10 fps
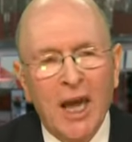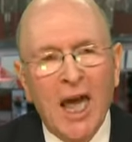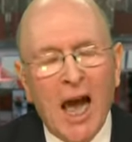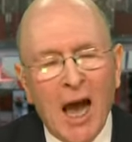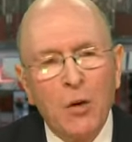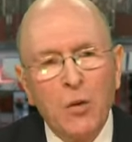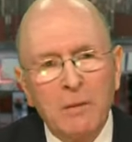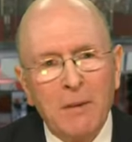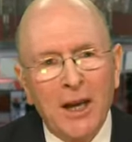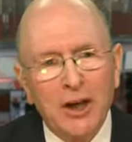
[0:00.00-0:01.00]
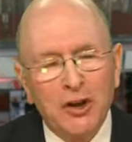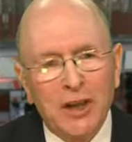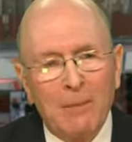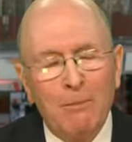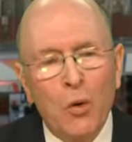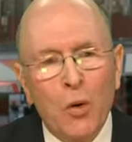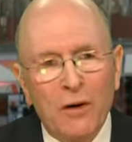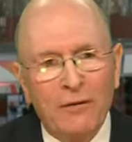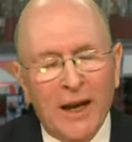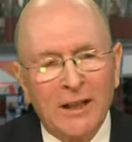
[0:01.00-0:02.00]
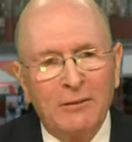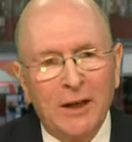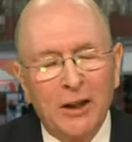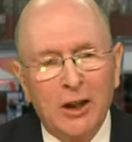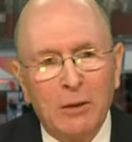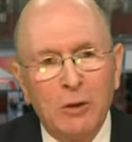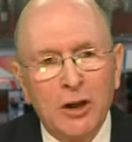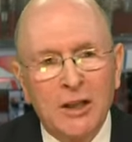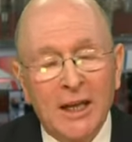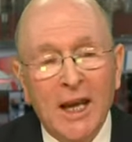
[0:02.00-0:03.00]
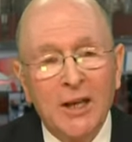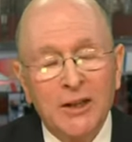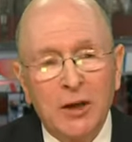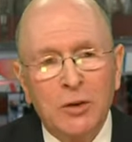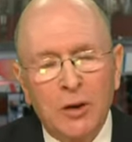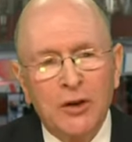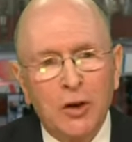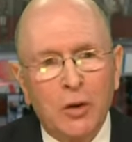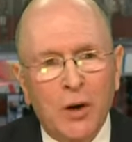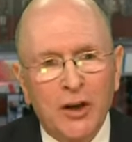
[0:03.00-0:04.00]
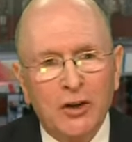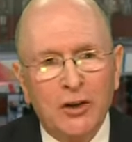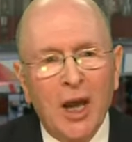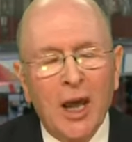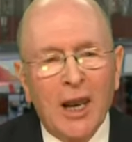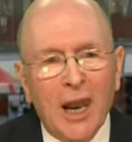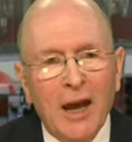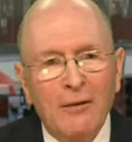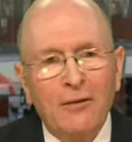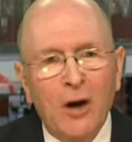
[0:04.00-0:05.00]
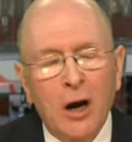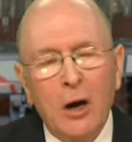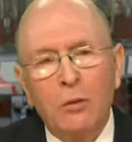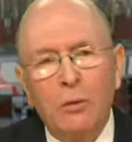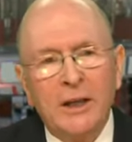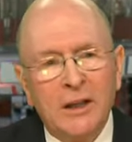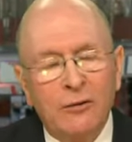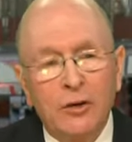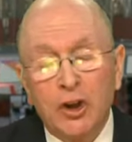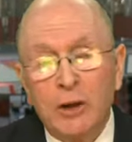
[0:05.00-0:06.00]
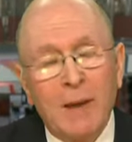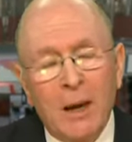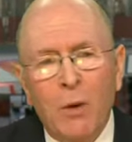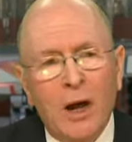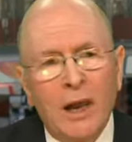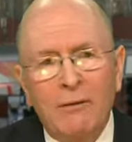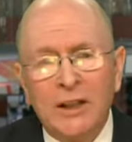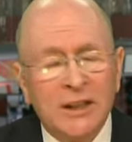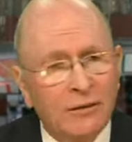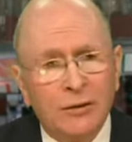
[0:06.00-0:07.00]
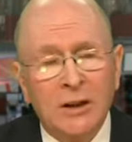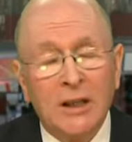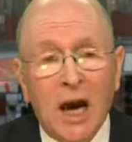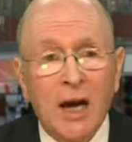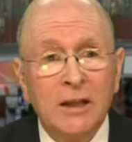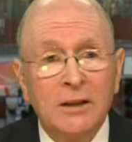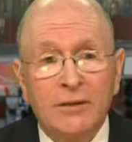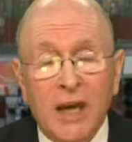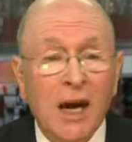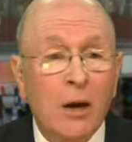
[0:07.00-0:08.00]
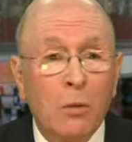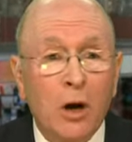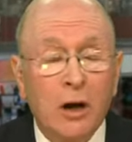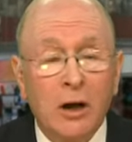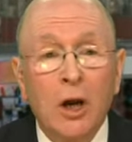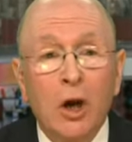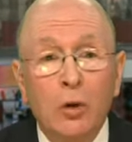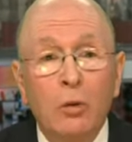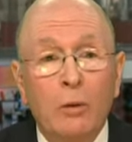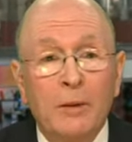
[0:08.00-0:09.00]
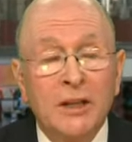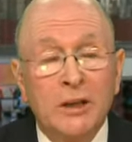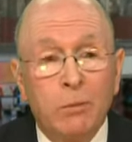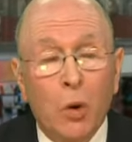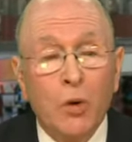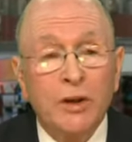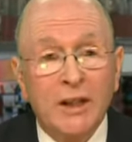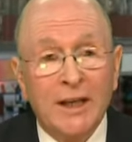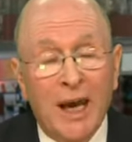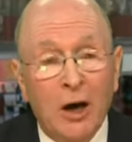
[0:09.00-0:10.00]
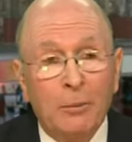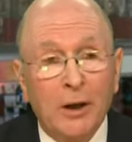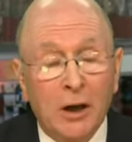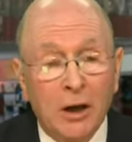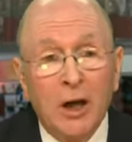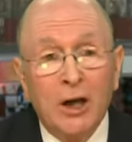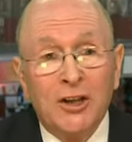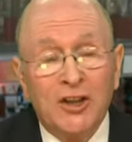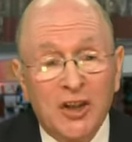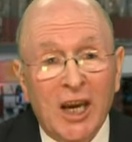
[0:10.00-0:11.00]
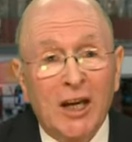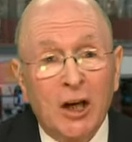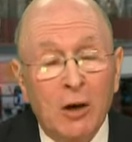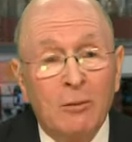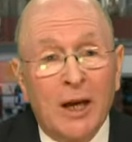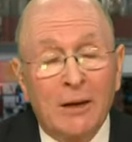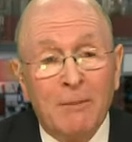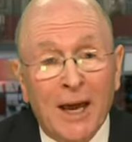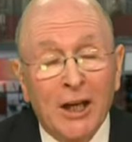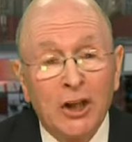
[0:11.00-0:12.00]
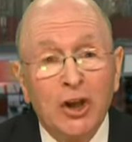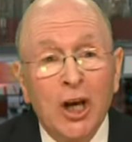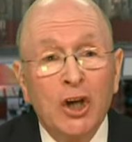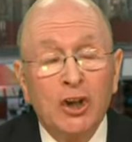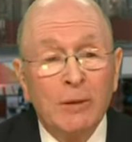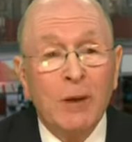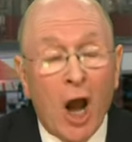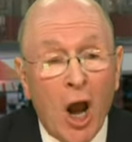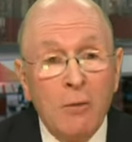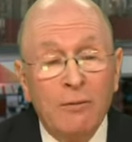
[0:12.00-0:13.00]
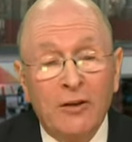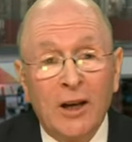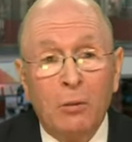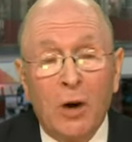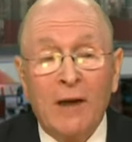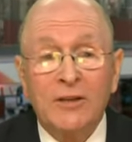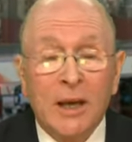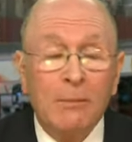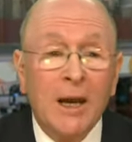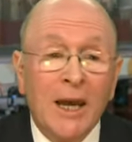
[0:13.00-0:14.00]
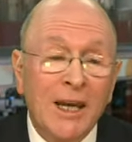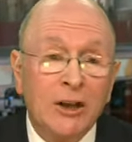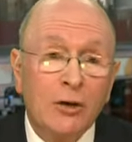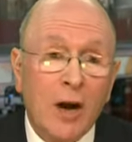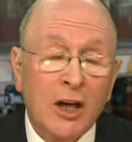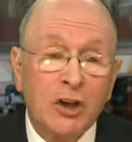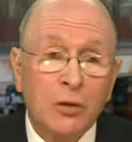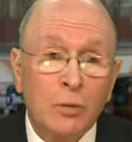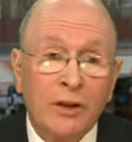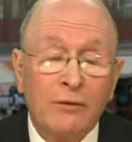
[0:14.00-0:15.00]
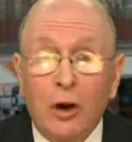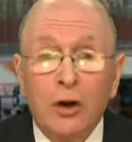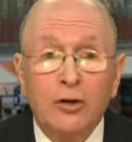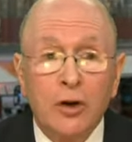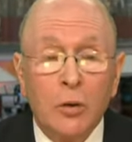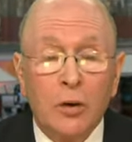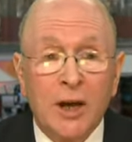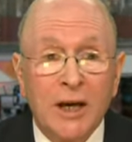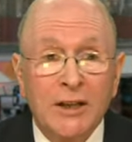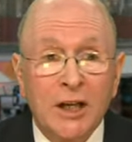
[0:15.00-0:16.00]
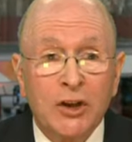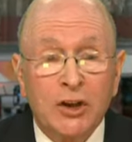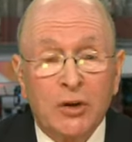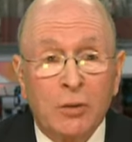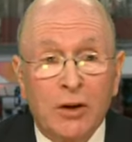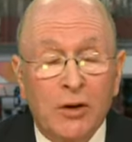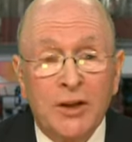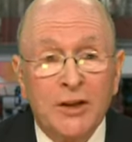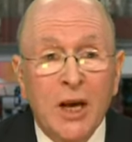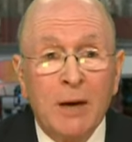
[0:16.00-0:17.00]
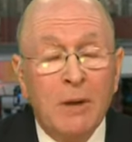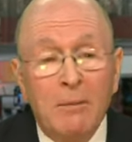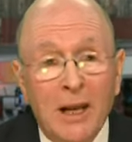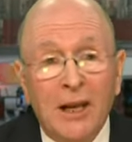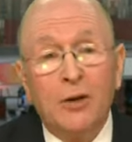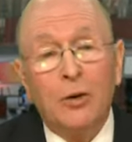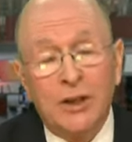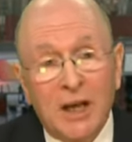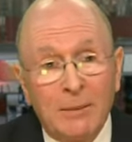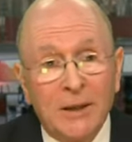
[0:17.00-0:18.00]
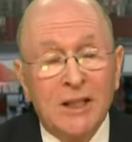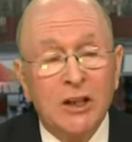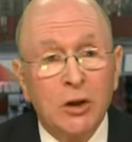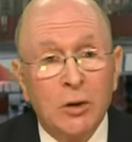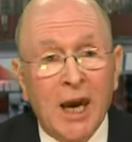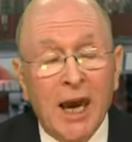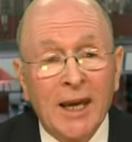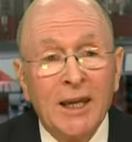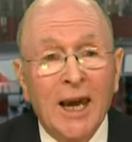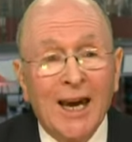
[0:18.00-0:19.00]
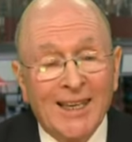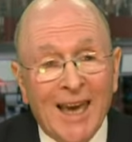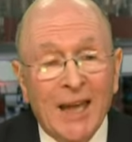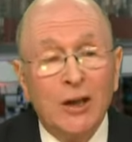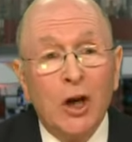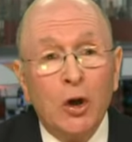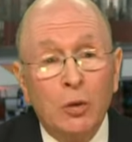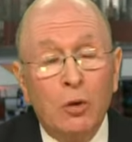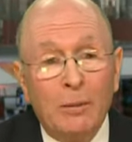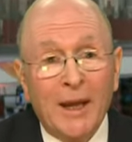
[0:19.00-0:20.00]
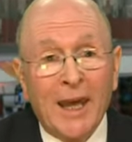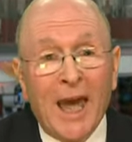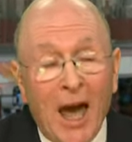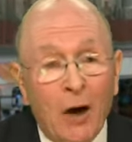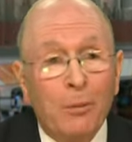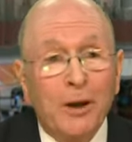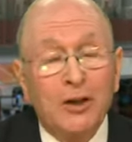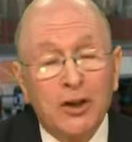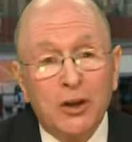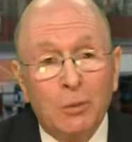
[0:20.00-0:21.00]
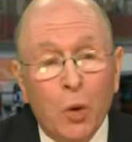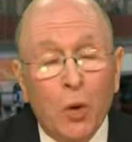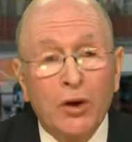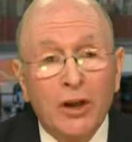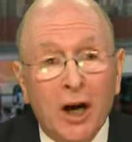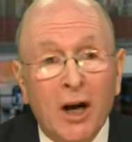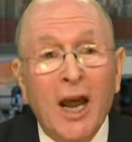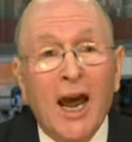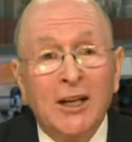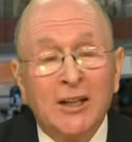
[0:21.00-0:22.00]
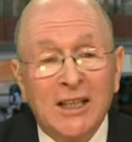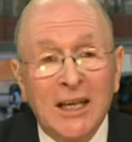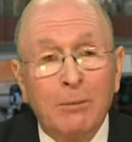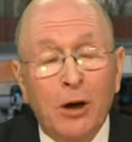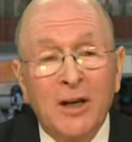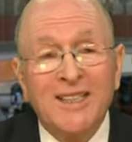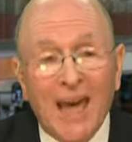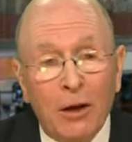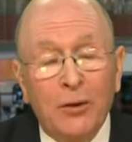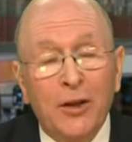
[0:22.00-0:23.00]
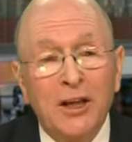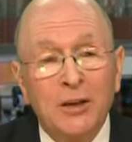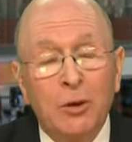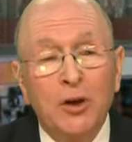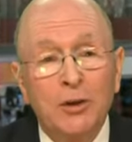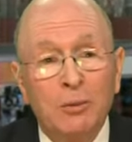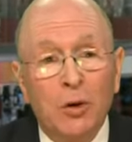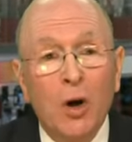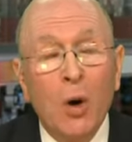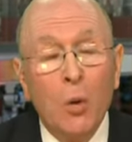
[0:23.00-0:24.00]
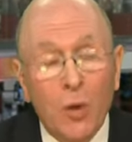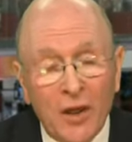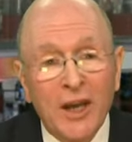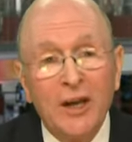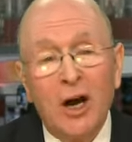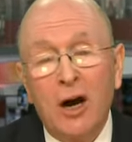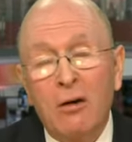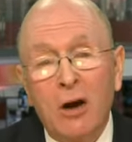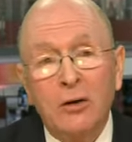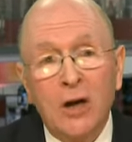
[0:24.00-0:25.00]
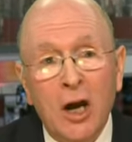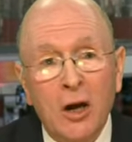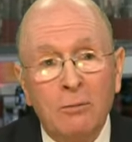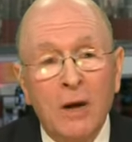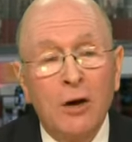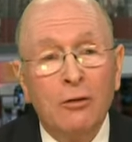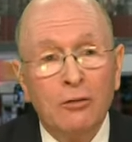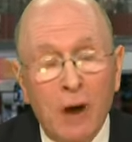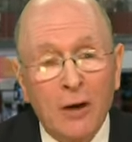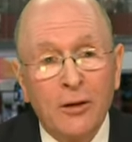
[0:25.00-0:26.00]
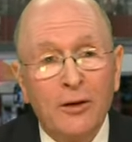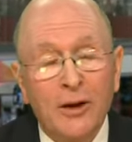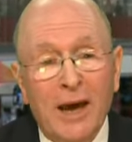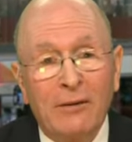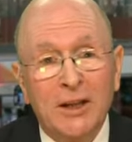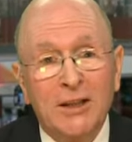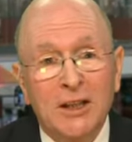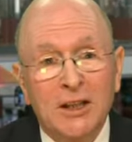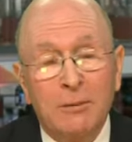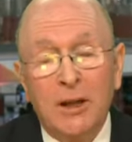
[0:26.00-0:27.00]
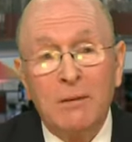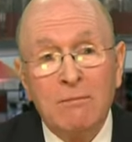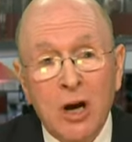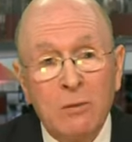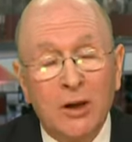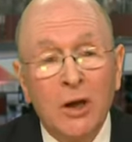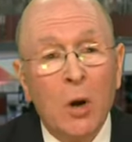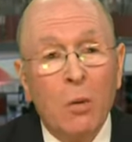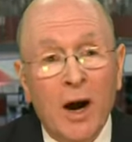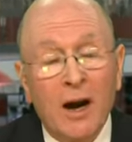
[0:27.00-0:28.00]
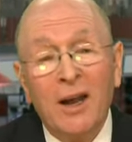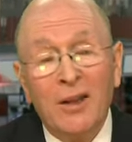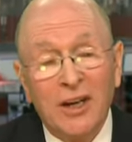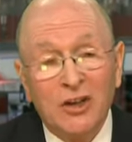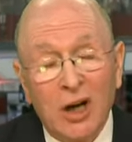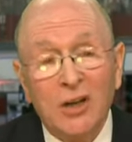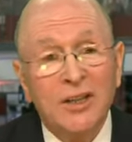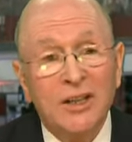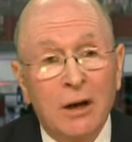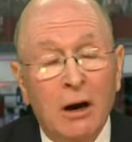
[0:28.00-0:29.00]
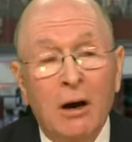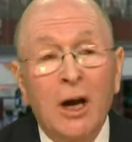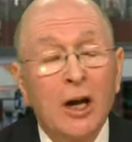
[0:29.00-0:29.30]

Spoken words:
How we manage them more effectively in the community. So to answer your question, life for her will be different. She may well have a different kind of care worker who will be supporting and helping her to stay at home and manage. She hopefully will have some interaction with voluntary organisations, whether it's Macmillan or Diabetes UK, again, who will be helping to support her and to keep her as healthy as possible within her own home, rather than having a system at the moment where the chances are